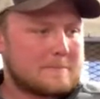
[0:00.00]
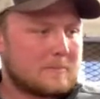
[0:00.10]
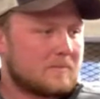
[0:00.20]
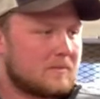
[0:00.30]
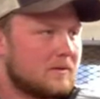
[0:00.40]

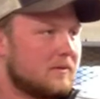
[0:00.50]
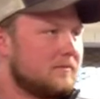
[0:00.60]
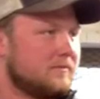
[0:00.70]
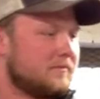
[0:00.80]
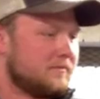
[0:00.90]
thank you very
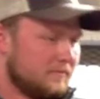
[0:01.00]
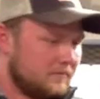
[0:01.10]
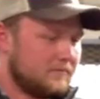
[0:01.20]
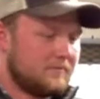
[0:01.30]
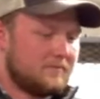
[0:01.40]
much for doing
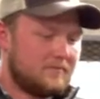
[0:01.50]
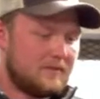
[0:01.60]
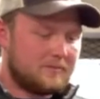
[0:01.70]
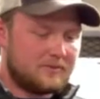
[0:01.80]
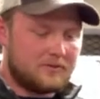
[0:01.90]
that.
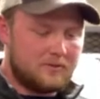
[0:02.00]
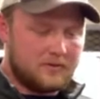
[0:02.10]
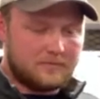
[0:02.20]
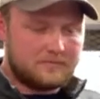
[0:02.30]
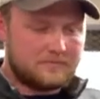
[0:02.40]
Absolutely. Really
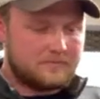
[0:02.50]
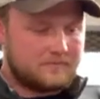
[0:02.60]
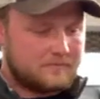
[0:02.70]
appreciate you